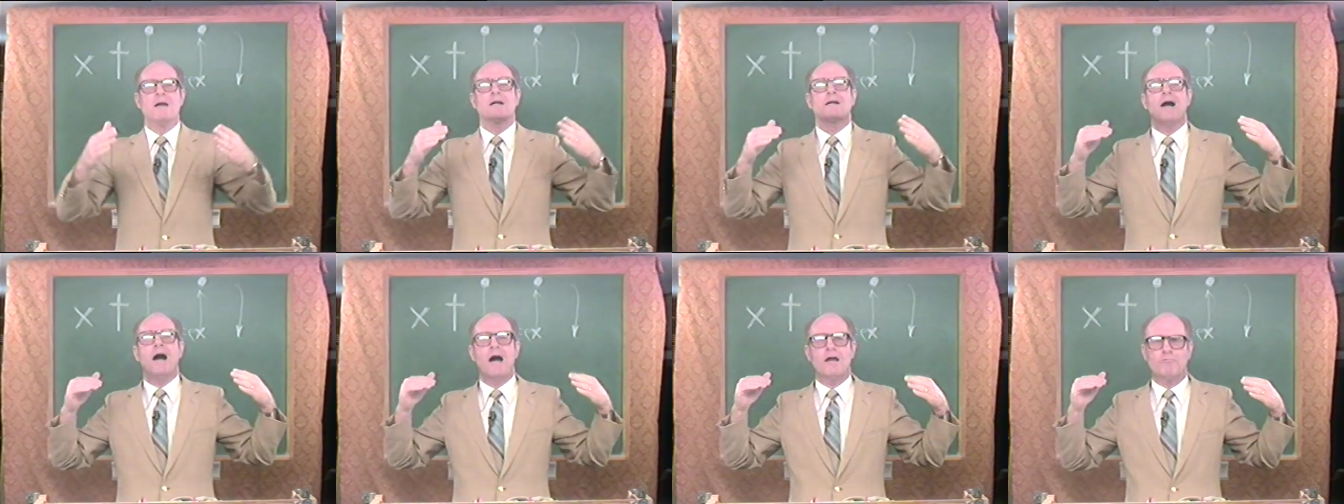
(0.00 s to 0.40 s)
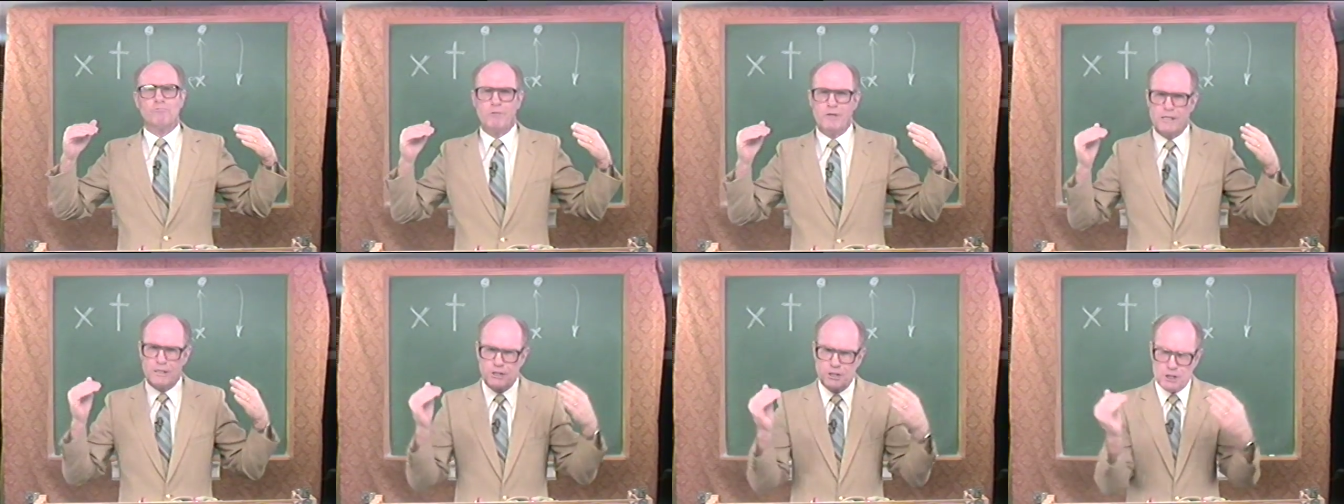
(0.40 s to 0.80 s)
God
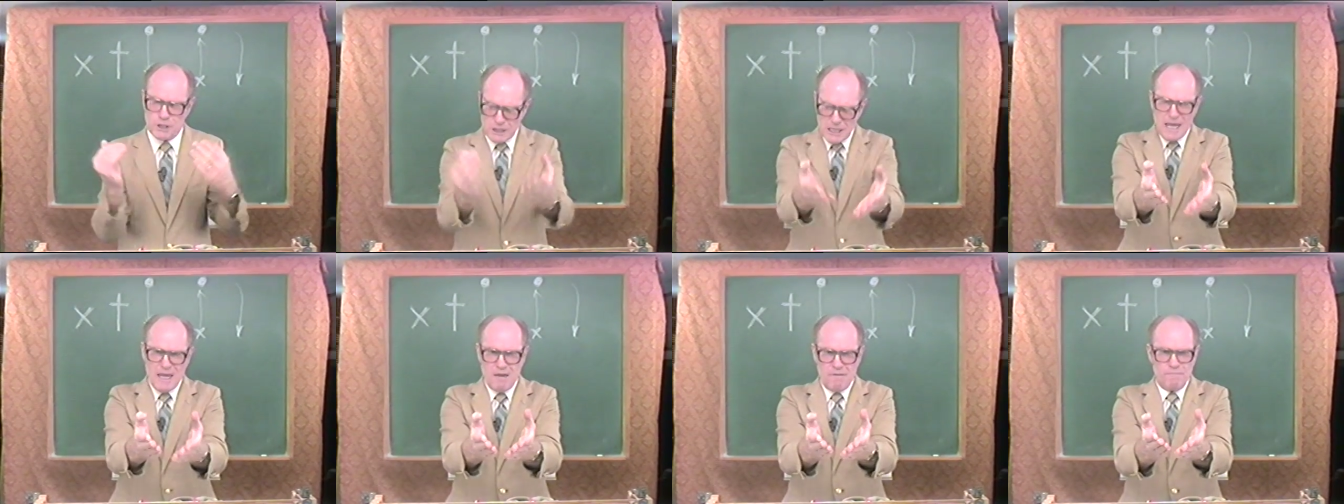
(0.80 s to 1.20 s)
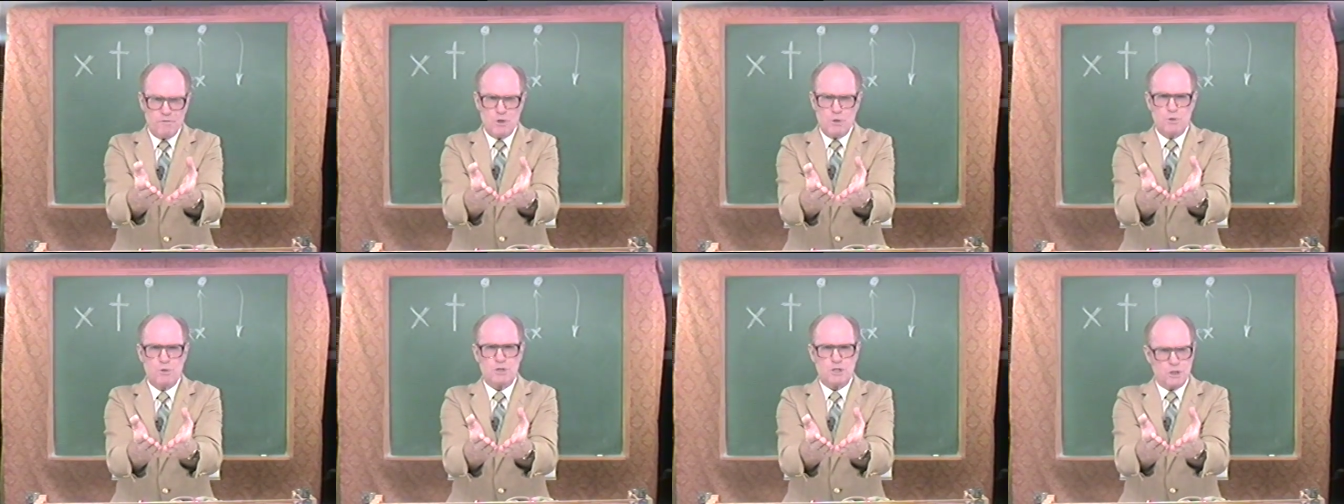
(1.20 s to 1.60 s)
will save
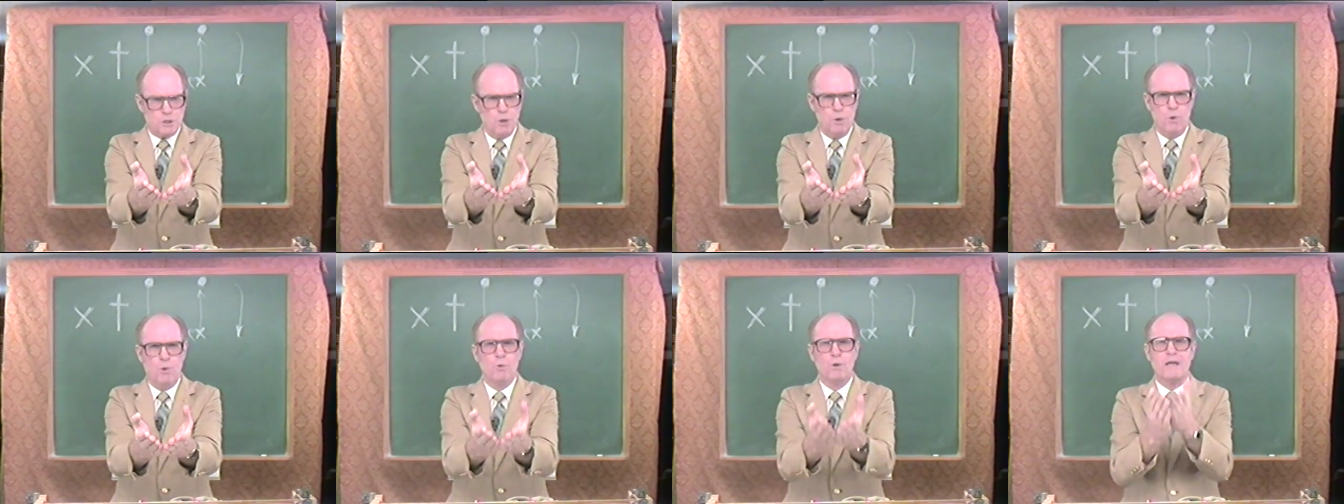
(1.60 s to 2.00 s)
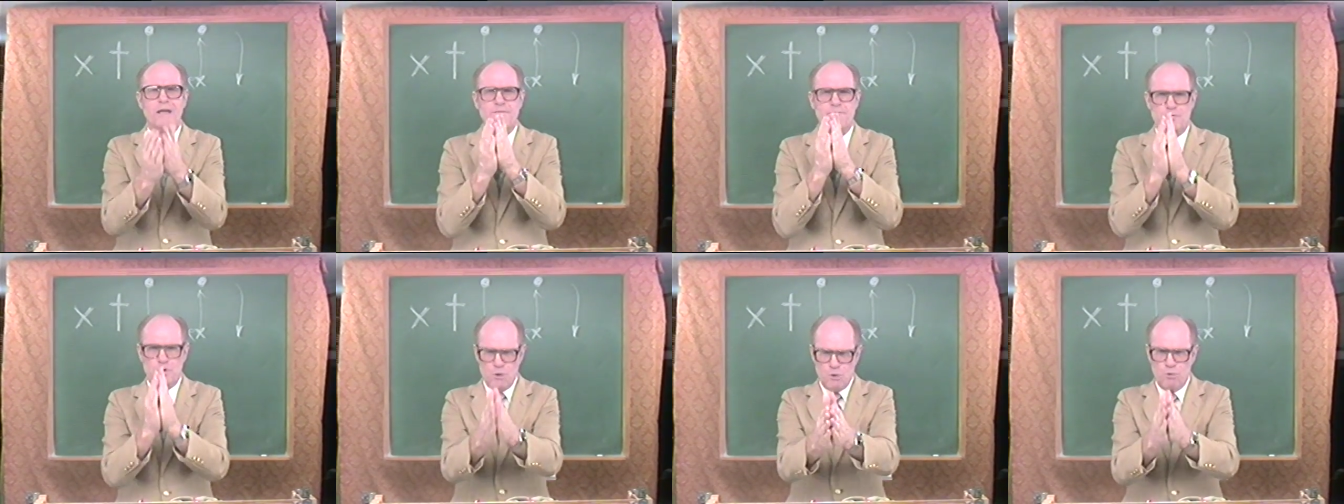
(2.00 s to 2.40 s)
your soul
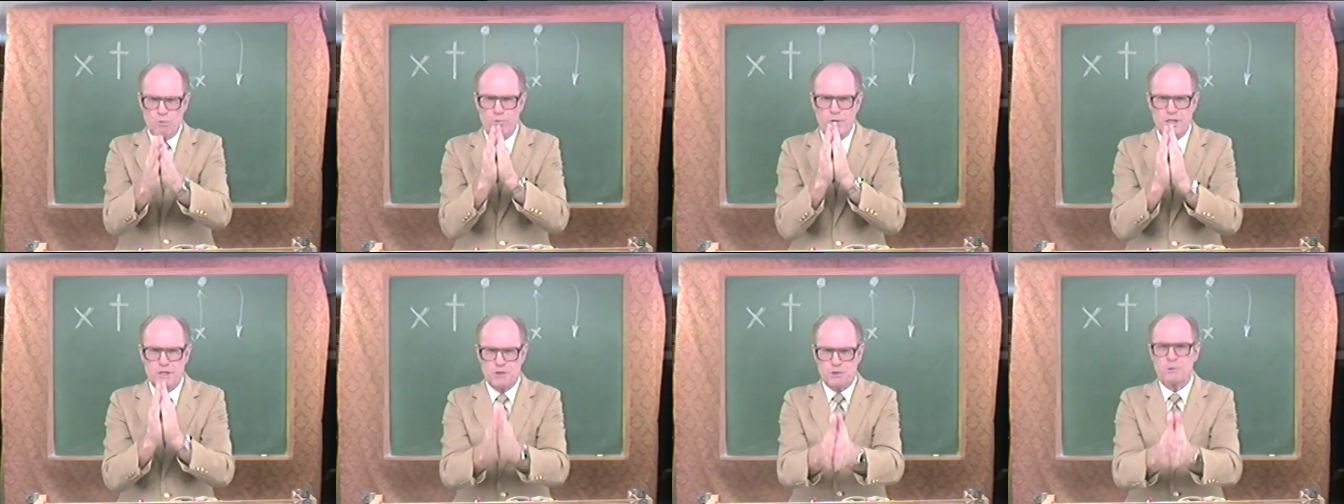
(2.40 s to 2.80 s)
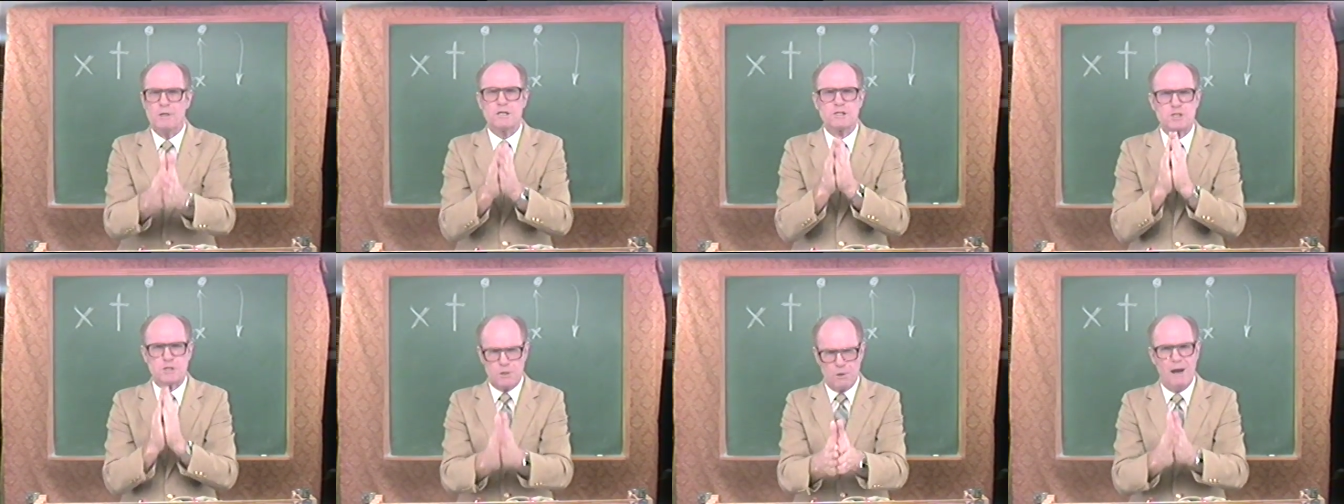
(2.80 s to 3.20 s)
if you will
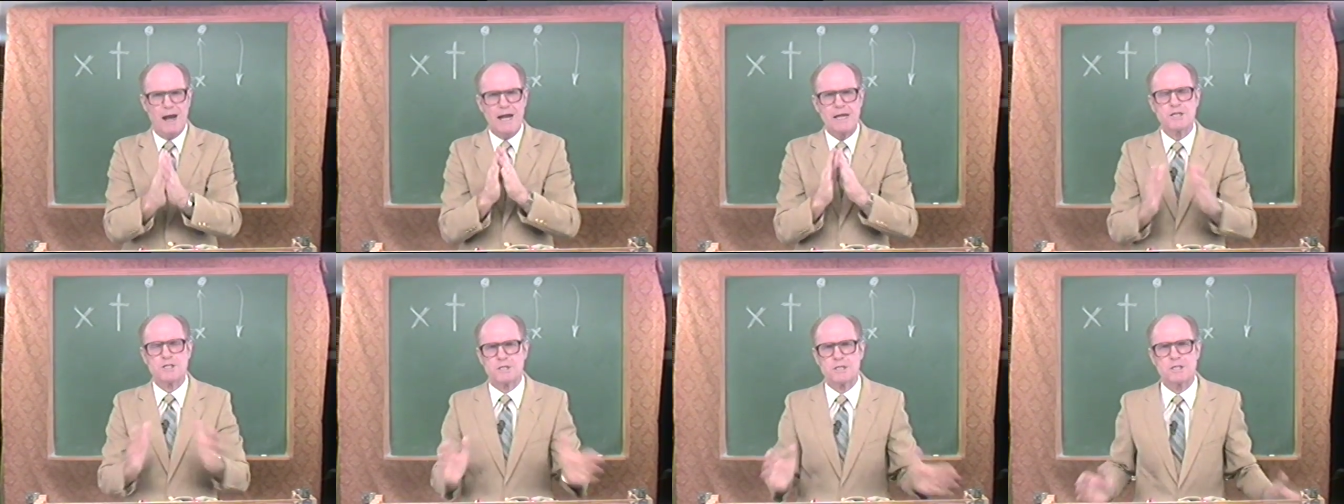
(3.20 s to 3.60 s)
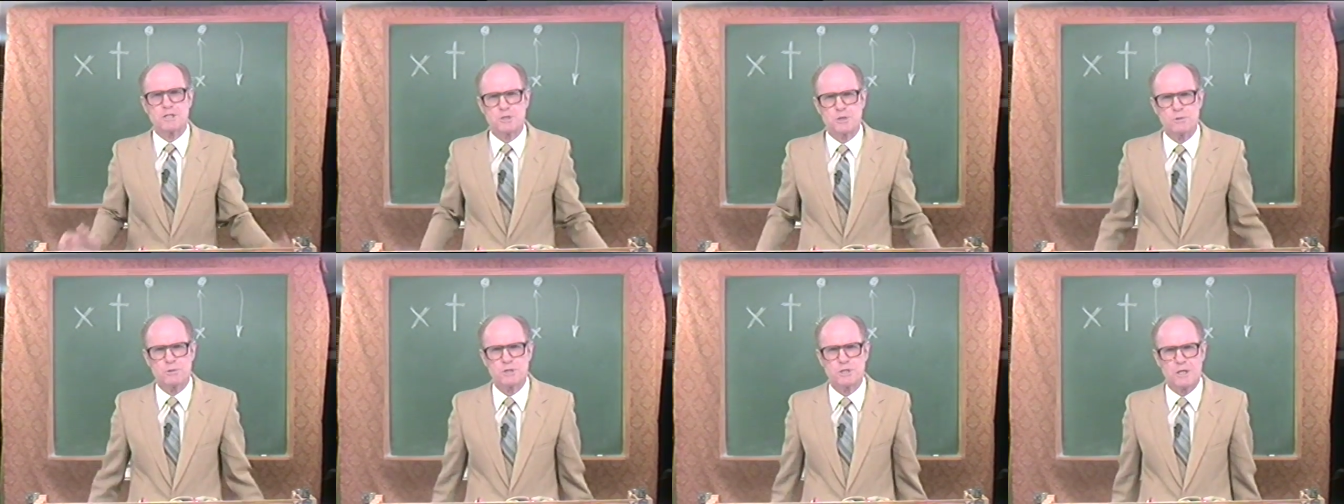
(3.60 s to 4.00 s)
trust Christ
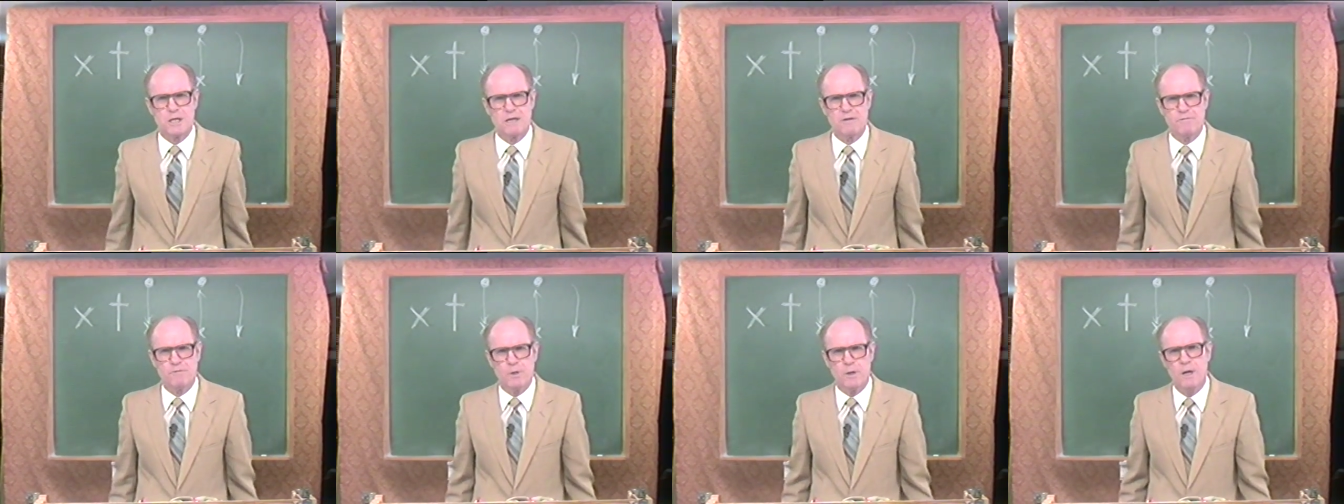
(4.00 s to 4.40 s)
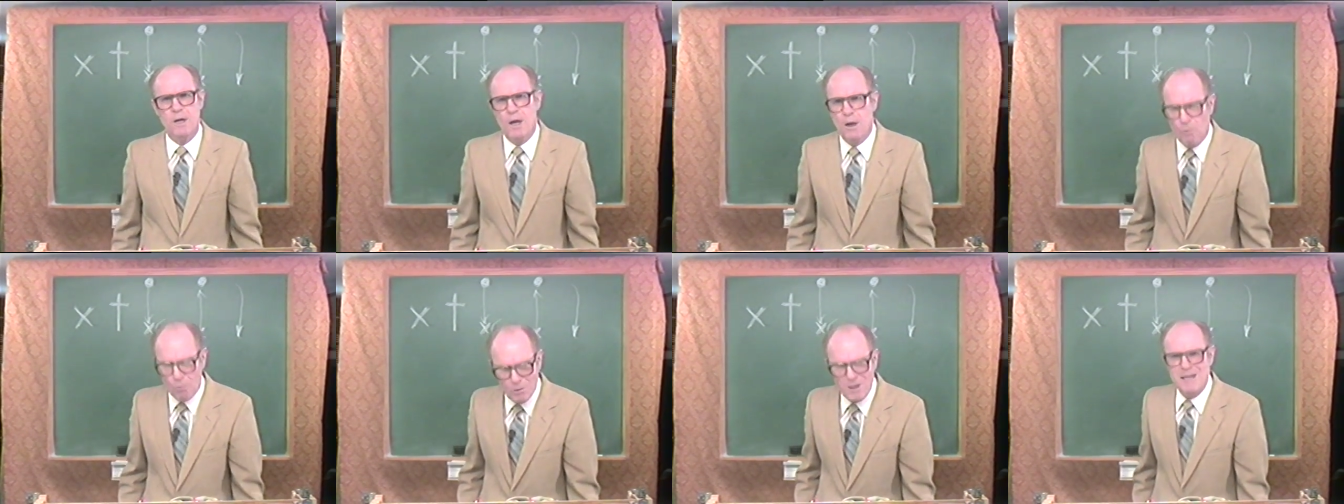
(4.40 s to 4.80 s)
as your Savior.
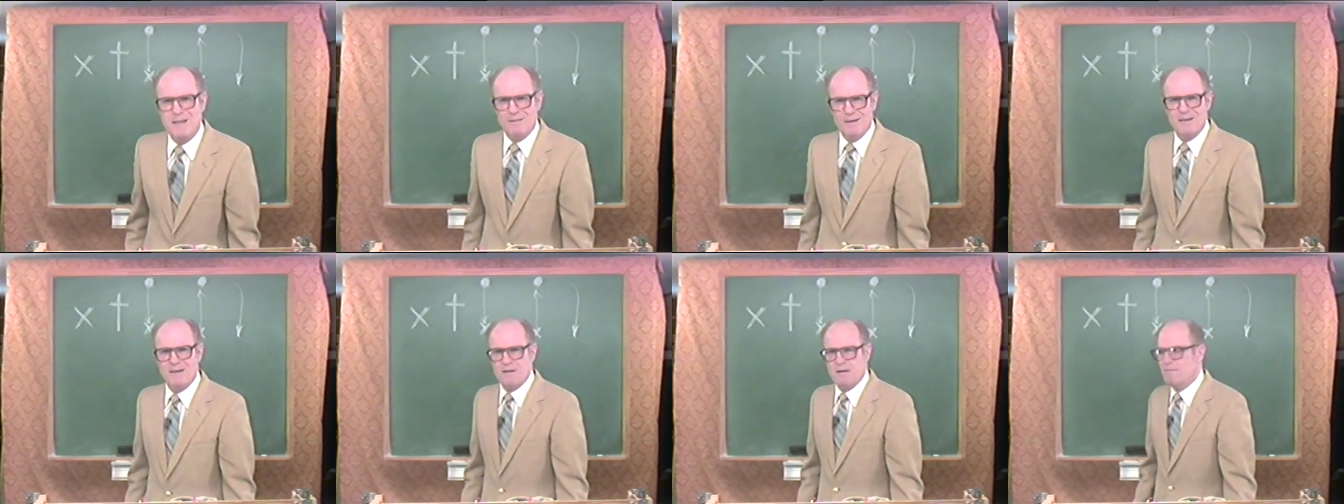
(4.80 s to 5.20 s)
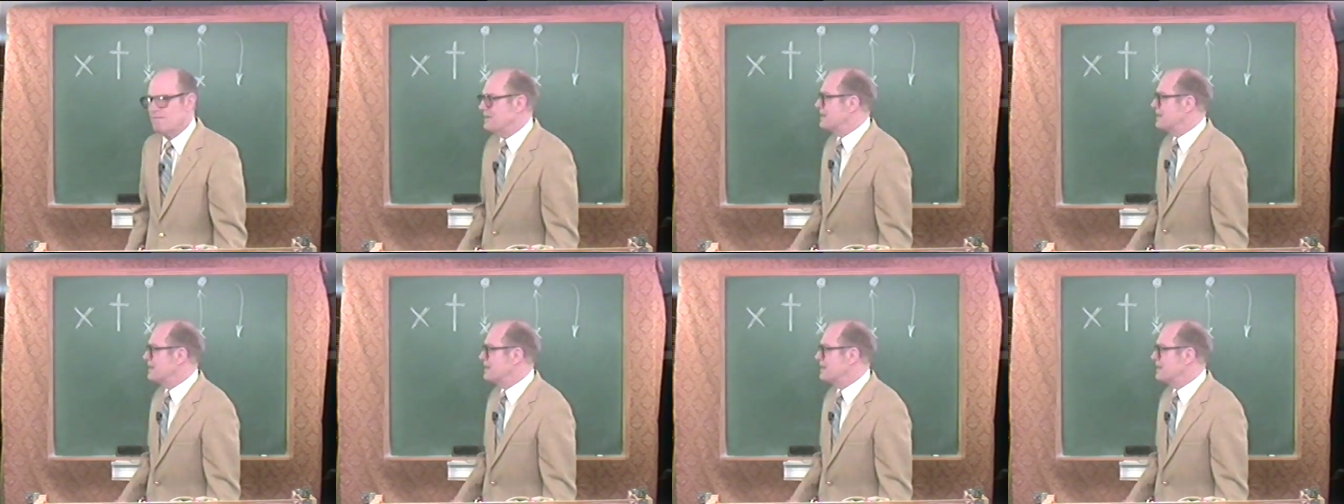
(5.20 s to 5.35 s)
We live